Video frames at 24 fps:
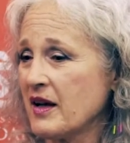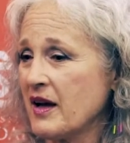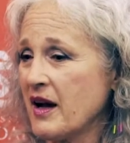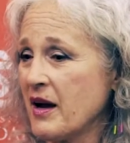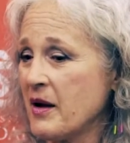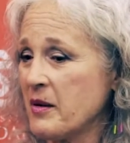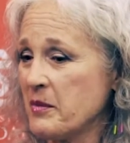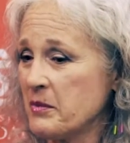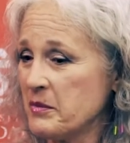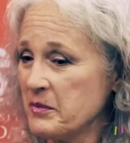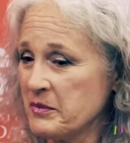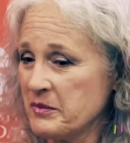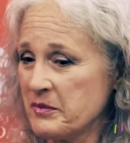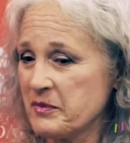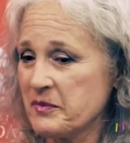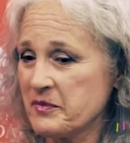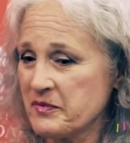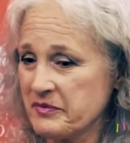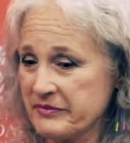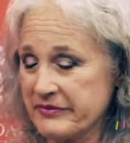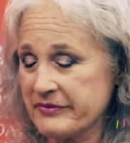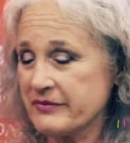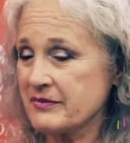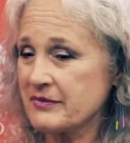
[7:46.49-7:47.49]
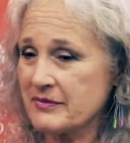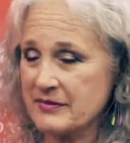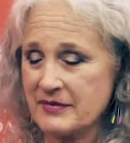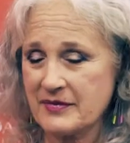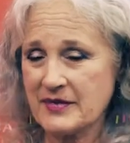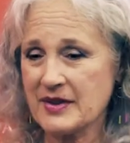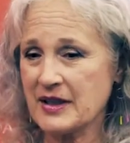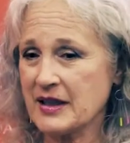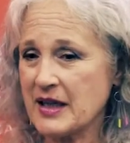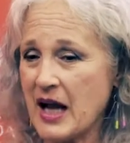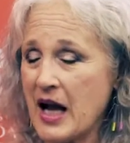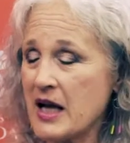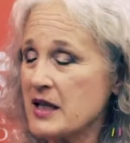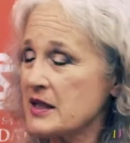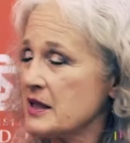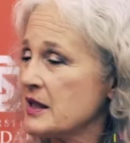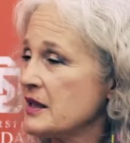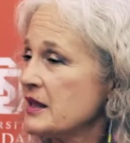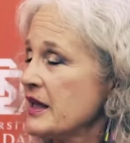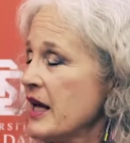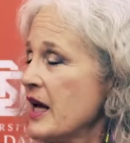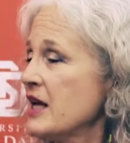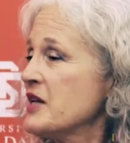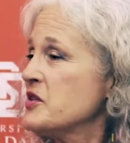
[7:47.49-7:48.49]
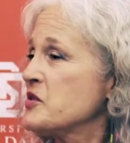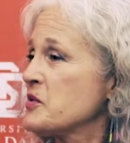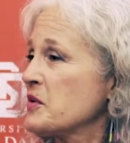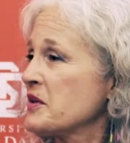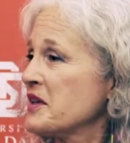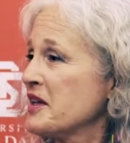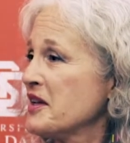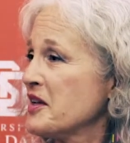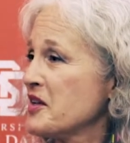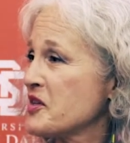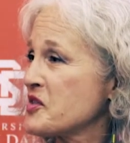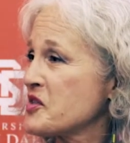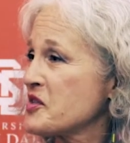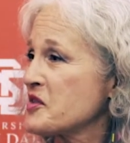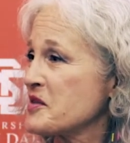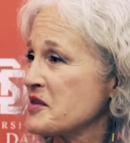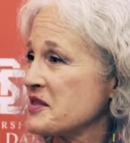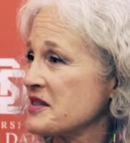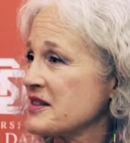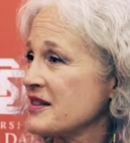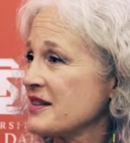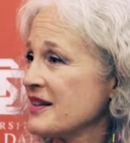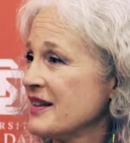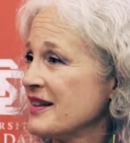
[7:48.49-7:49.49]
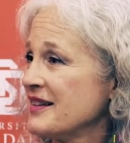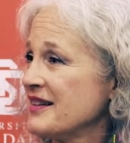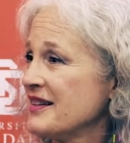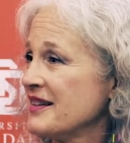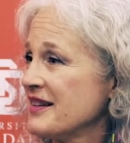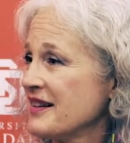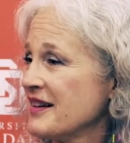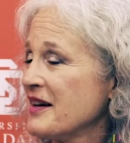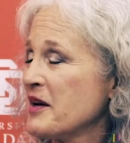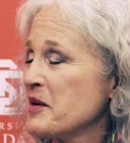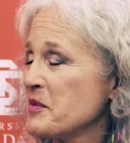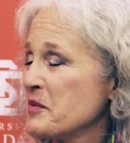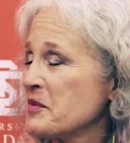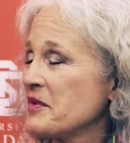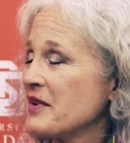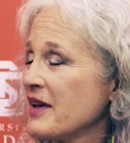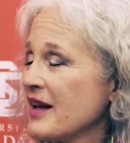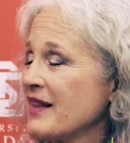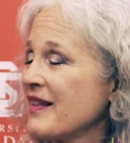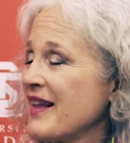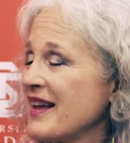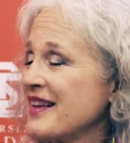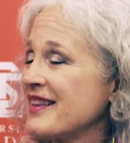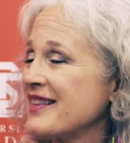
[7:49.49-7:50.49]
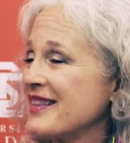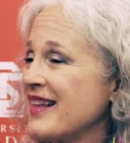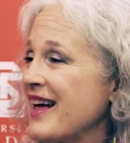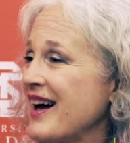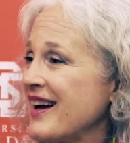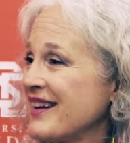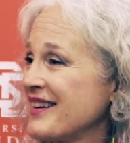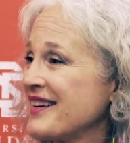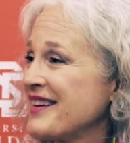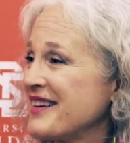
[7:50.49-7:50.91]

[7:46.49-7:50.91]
gotten engaged with the issues, and I like that.